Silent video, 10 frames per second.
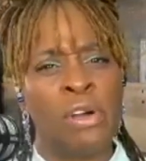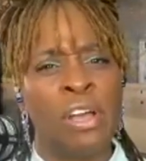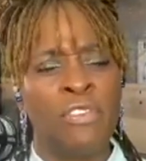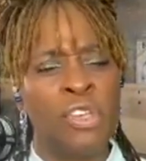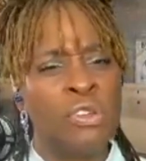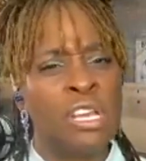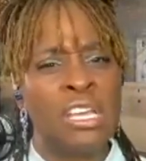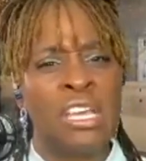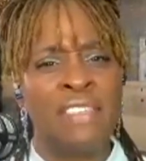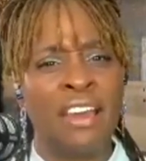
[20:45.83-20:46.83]
If you didn't
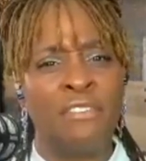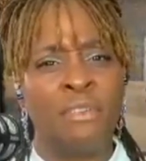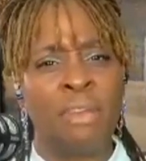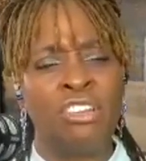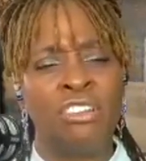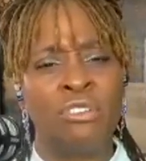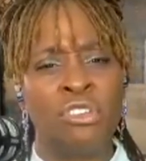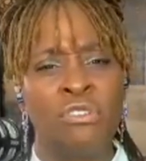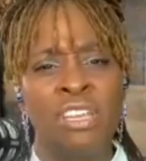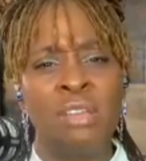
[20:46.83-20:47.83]
get that information or
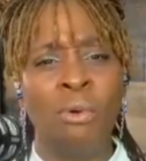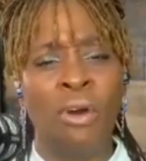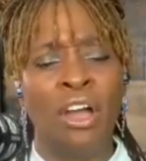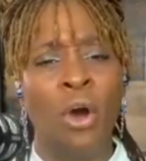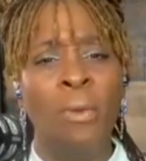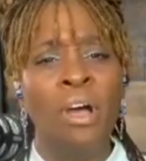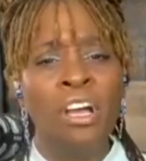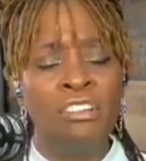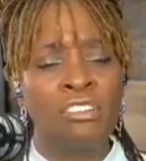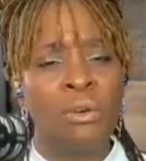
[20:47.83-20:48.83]
you need more help,
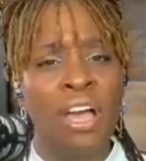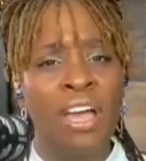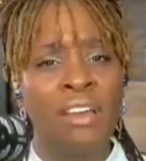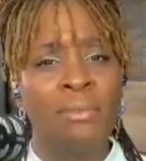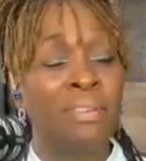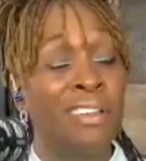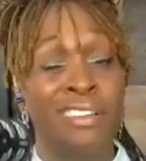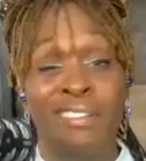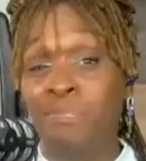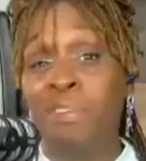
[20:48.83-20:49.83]
just go ahead and
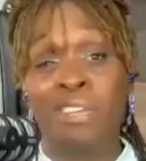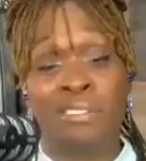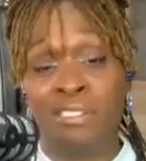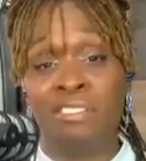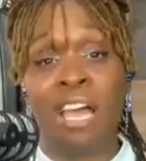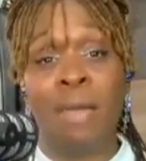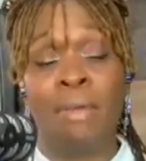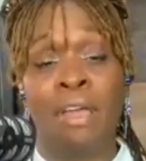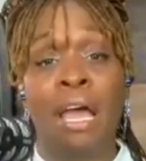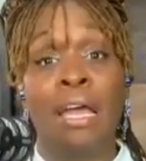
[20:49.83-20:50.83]
please just type
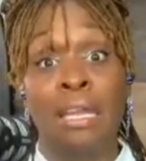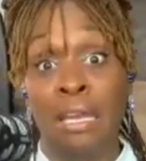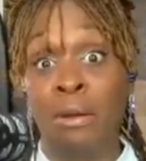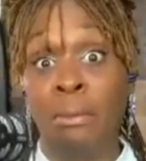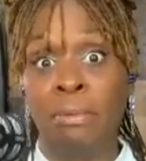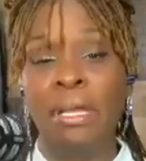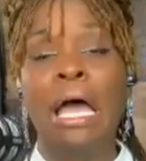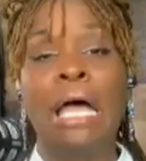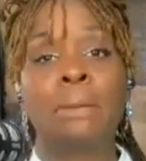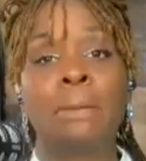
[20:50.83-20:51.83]
in, I need help
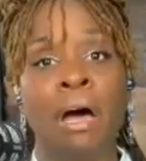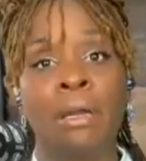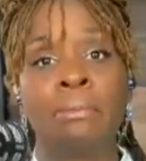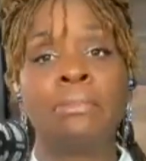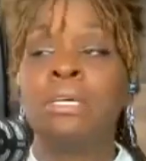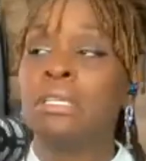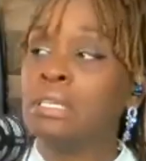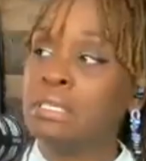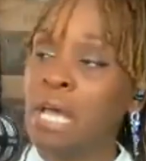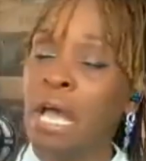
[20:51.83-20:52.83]
at the bottom, the
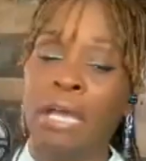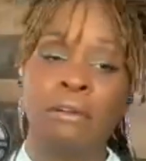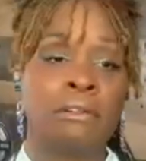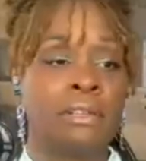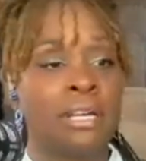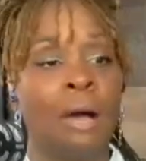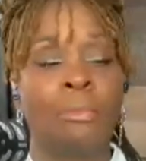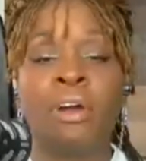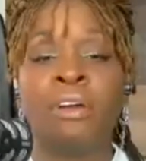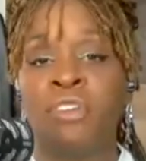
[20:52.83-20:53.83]
side, or the top,
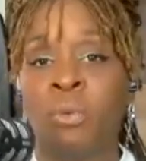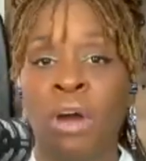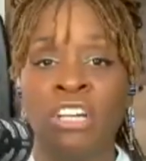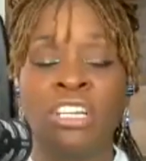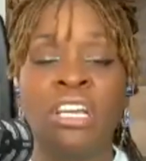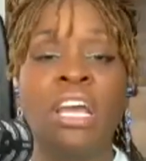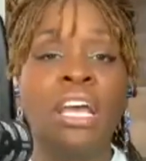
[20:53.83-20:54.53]
wherever you're watching.